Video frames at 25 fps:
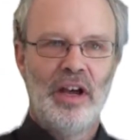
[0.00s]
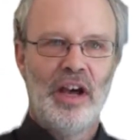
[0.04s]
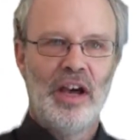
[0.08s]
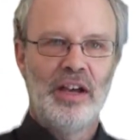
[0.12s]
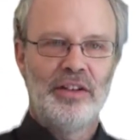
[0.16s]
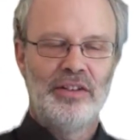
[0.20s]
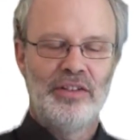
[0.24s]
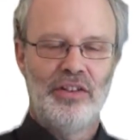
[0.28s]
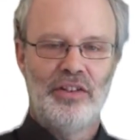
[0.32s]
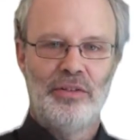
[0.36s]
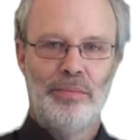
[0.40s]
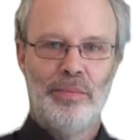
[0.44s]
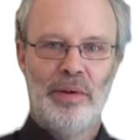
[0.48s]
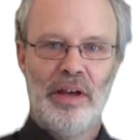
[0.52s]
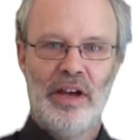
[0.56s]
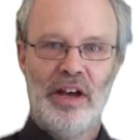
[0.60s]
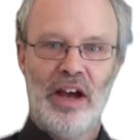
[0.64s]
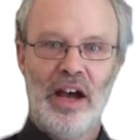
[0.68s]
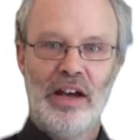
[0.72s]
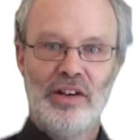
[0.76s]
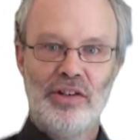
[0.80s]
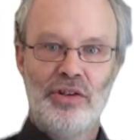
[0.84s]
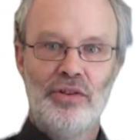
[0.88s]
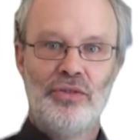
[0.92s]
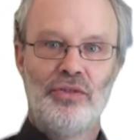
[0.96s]
disappear,
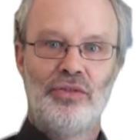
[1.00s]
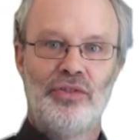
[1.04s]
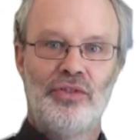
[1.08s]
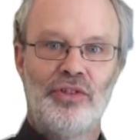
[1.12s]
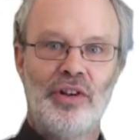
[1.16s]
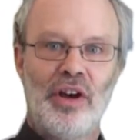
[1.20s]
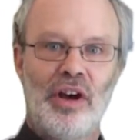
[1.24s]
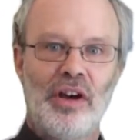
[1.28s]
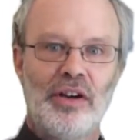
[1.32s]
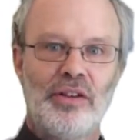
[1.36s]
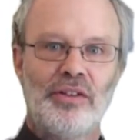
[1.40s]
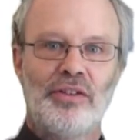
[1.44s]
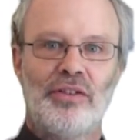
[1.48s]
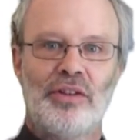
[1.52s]
and you start